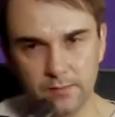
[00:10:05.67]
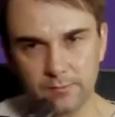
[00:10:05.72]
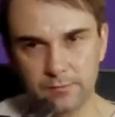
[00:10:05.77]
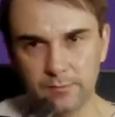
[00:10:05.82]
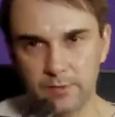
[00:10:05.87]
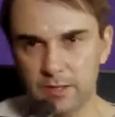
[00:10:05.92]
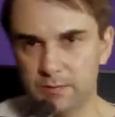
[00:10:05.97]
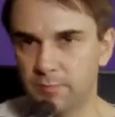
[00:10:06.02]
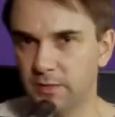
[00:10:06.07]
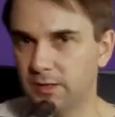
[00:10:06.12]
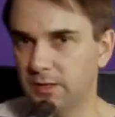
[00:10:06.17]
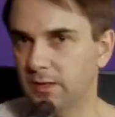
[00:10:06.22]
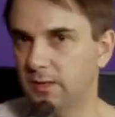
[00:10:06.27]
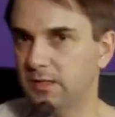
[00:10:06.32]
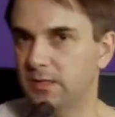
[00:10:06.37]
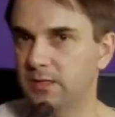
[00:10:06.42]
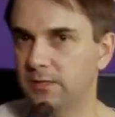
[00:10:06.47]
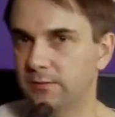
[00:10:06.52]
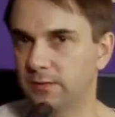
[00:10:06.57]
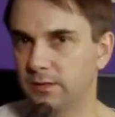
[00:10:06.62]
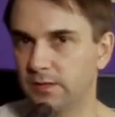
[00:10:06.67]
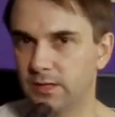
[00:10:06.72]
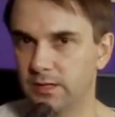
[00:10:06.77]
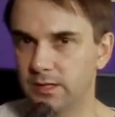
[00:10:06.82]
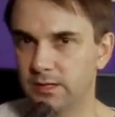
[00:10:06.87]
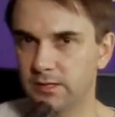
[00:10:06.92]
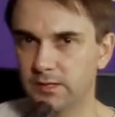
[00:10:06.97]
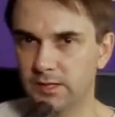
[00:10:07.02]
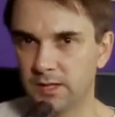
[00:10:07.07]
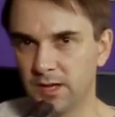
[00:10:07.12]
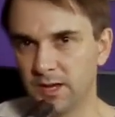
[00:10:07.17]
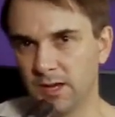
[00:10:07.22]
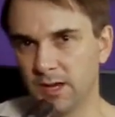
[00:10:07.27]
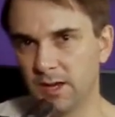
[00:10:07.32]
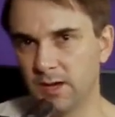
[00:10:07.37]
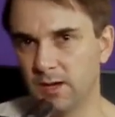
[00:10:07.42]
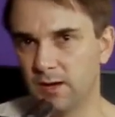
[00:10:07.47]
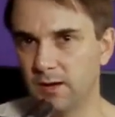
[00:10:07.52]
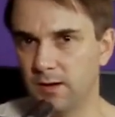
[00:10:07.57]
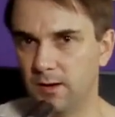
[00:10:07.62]
Very percussive and
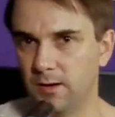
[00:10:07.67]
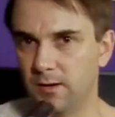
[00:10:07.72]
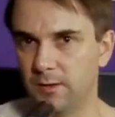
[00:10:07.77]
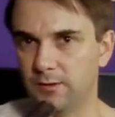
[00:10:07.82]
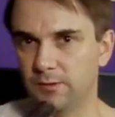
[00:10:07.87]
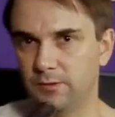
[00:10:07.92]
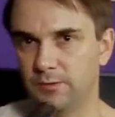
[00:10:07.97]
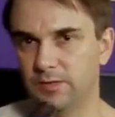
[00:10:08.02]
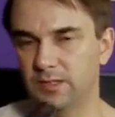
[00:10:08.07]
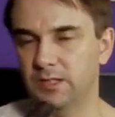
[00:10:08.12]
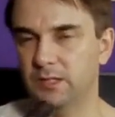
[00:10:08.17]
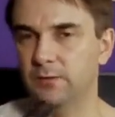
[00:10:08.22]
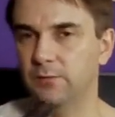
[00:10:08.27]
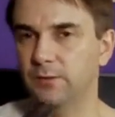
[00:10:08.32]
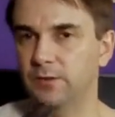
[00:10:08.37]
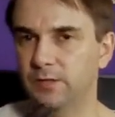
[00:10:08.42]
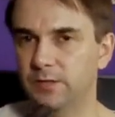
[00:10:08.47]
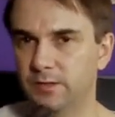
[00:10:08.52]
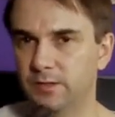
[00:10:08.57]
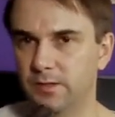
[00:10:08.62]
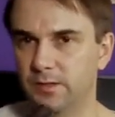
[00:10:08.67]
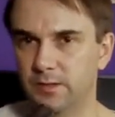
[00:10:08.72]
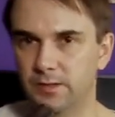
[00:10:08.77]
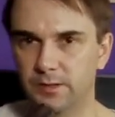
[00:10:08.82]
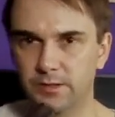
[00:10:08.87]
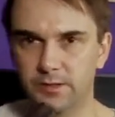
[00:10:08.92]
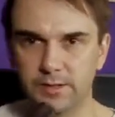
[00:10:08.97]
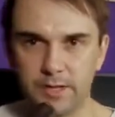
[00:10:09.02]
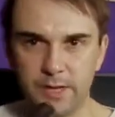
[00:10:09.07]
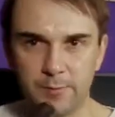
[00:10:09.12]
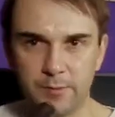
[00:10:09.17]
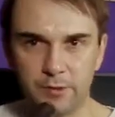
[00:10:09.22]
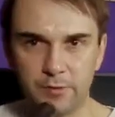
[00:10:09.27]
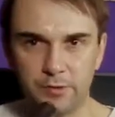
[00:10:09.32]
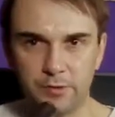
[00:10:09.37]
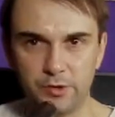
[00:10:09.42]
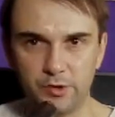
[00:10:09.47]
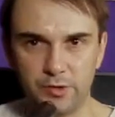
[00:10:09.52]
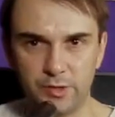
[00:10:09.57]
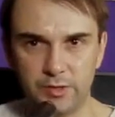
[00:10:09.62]
sort of signifies the dynamic
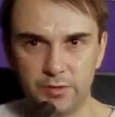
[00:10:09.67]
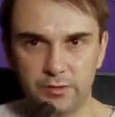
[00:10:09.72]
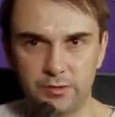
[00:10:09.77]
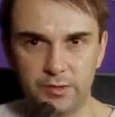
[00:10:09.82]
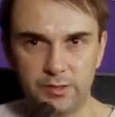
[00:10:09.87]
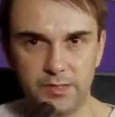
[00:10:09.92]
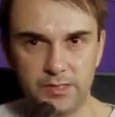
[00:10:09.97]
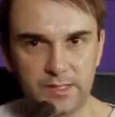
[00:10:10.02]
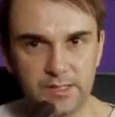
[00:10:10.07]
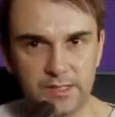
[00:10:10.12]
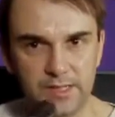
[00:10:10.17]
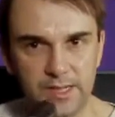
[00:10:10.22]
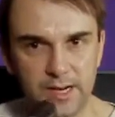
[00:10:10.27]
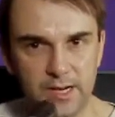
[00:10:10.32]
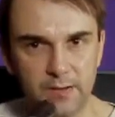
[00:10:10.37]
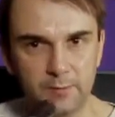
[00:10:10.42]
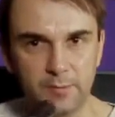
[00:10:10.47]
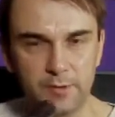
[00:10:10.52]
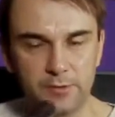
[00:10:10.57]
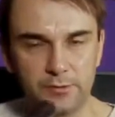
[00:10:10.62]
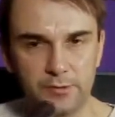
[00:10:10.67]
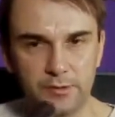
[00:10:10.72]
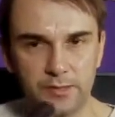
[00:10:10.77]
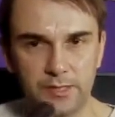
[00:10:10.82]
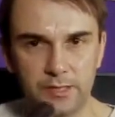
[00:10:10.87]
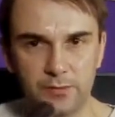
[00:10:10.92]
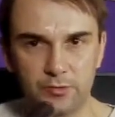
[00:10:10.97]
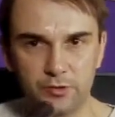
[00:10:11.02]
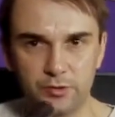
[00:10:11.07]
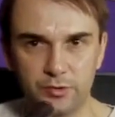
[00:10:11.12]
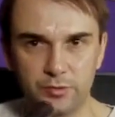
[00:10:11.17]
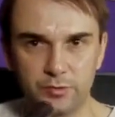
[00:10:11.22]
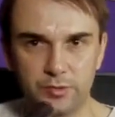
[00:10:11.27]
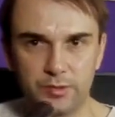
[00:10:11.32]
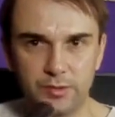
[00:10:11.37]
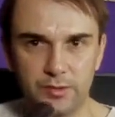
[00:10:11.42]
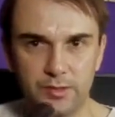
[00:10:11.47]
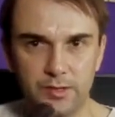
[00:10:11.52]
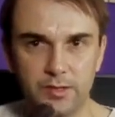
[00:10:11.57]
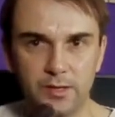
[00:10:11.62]
of the strings of the da being on the downstroke
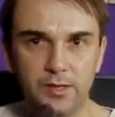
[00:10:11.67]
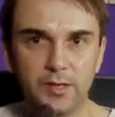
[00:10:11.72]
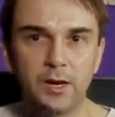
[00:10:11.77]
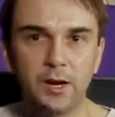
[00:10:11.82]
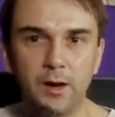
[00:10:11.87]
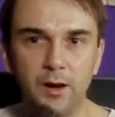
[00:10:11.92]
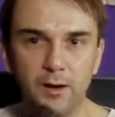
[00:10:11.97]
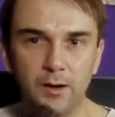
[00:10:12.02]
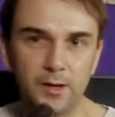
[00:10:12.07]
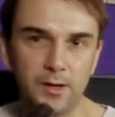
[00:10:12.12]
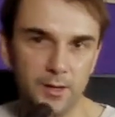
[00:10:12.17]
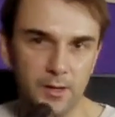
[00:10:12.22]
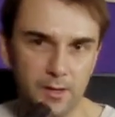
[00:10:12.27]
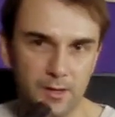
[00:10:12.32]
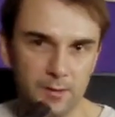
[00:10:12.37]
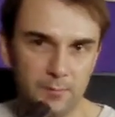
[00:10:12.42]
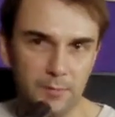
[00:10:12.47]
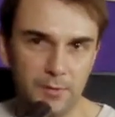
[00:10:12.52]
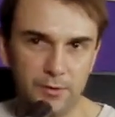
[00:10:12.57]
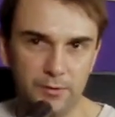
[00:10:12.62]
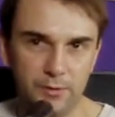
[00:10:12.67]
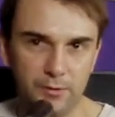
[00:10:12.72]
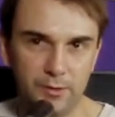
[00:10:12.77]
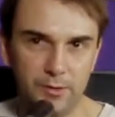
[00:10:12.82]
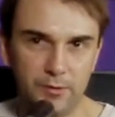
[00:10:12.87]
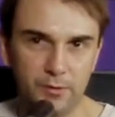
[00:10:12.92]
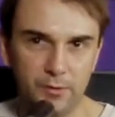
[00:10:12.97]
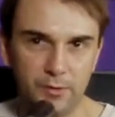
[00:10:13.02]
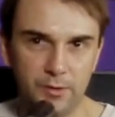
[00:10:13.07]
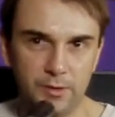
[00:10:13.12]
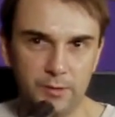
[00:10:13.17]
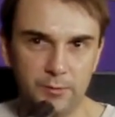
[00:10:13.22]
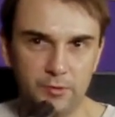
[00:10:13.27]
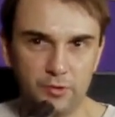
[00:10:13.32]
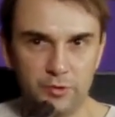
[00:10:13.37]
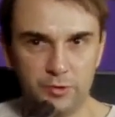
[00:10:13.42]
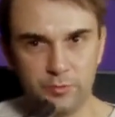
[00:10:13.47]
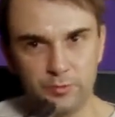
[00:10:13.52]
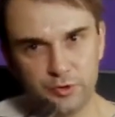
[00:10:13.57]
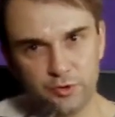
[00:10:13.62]
and a ka being on the
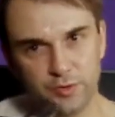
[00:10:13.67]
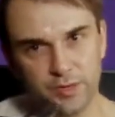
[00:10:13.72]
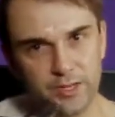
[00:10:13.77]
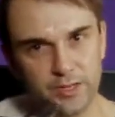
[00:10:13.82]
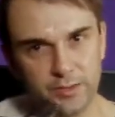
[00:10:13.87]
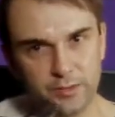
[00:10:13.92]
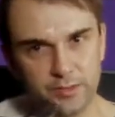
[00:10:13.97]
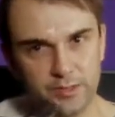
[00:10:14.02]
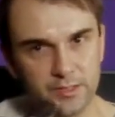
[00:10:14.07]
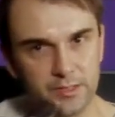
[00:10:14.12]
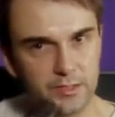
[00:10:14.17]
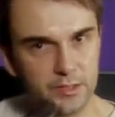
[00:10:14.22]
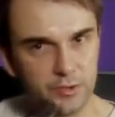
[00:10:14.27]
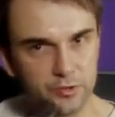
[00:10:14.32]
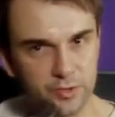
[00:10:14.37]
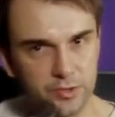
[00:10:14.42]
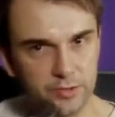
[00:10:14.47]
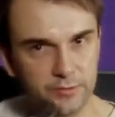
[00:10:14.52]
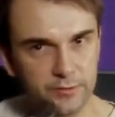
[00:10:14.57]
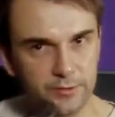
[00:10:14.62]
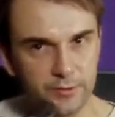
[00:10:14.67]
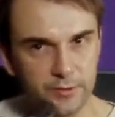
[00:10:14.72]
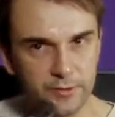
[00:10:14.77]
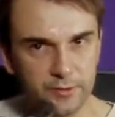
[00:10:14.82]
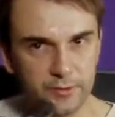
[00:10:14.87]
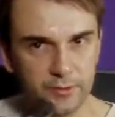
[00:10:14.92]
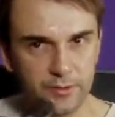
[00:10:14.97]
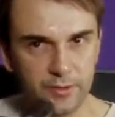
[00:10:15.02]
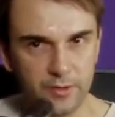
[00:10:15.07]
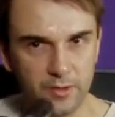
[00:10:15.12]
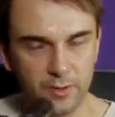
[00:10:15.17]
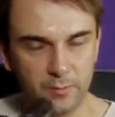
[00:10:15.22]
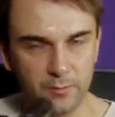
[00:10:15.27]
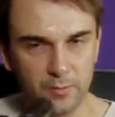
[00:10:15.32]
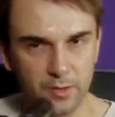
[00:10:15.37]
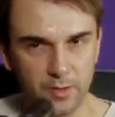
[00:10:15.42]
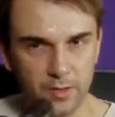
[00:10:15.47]
upstroke, because we're hitting those thinner strings first on the up.